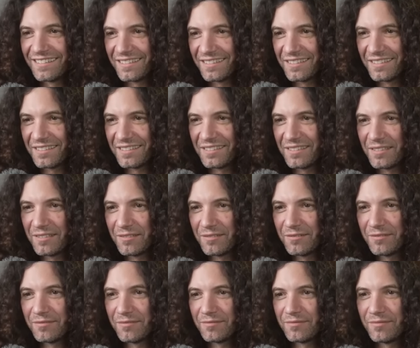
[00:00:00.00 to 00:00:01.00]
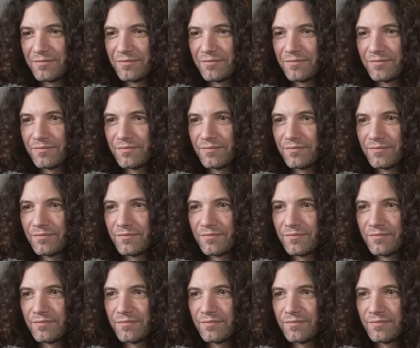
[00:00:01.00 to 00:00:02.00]

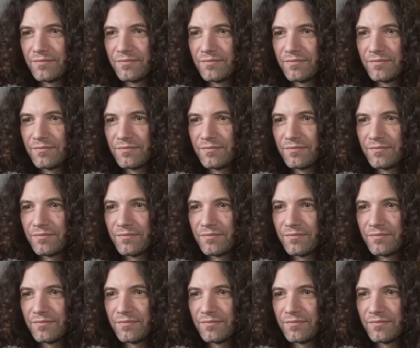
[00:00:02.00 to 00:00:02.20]
(silent)